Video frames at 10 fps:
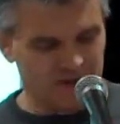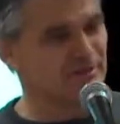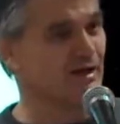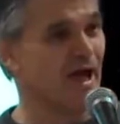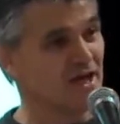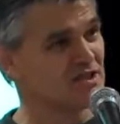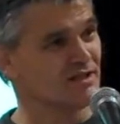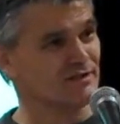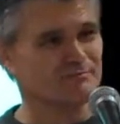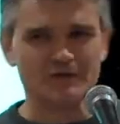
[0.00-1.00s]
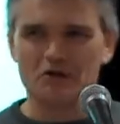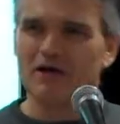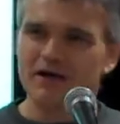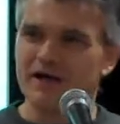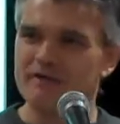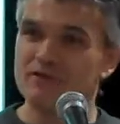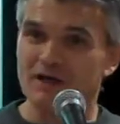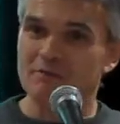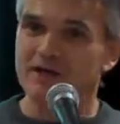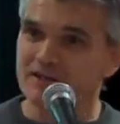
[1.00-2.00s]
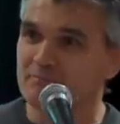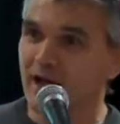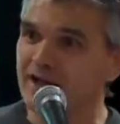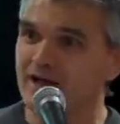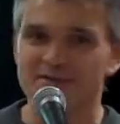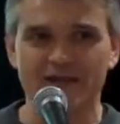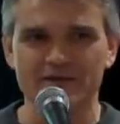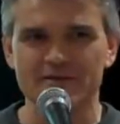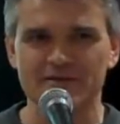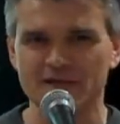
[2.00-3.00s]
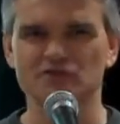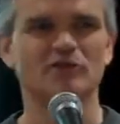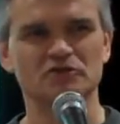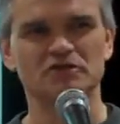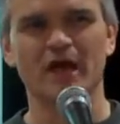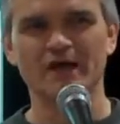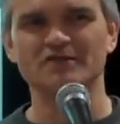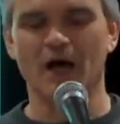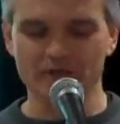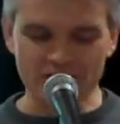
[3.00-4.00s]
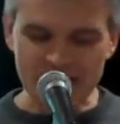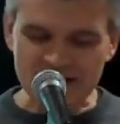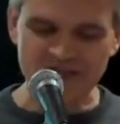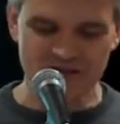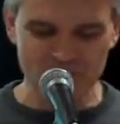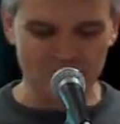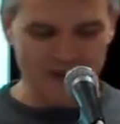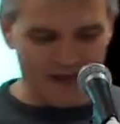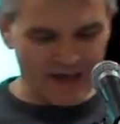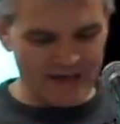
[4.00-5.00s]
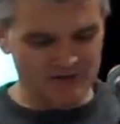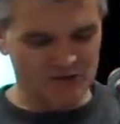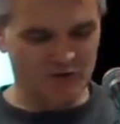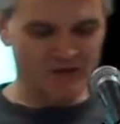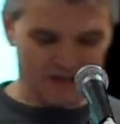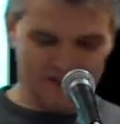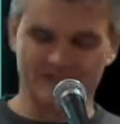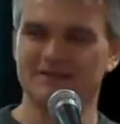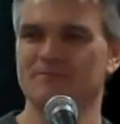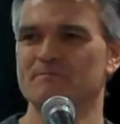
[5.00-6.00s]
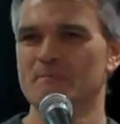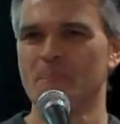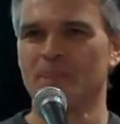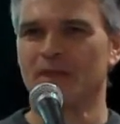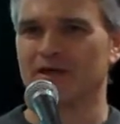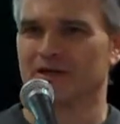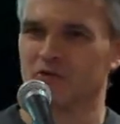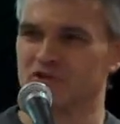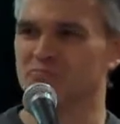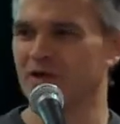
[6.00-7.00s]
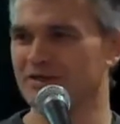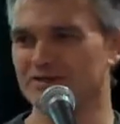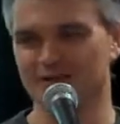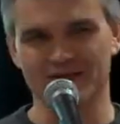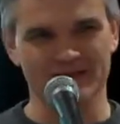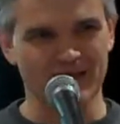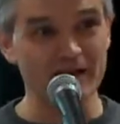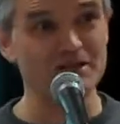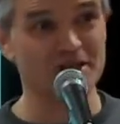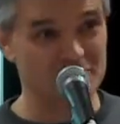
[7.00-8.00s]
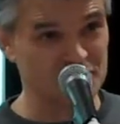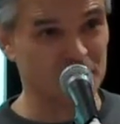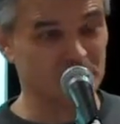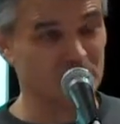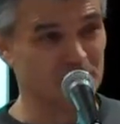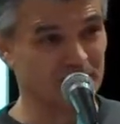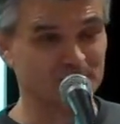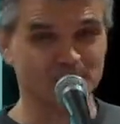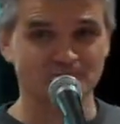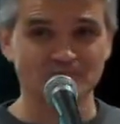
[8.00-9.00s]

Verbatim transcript: but actually, you know, every time I get a mail like that, I think that's not as unreasonable as you think. You know, we spent uh, eight years in Namibia,